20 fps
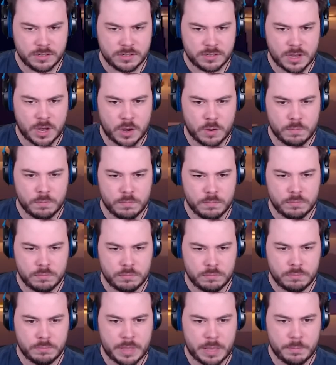Oh,
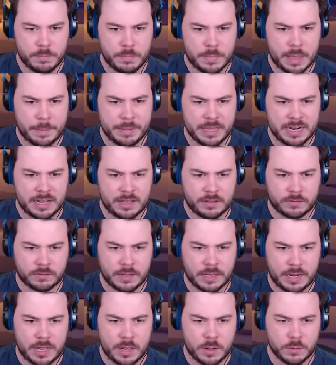maybe it is.
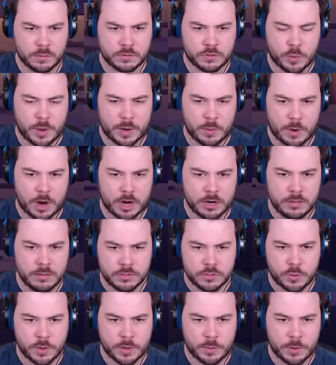Hello? Squidward?
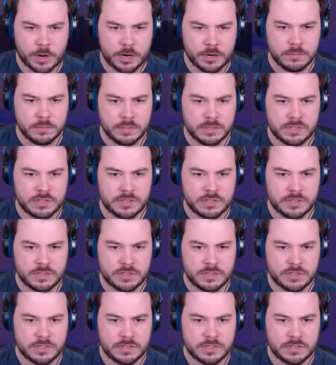Squidward?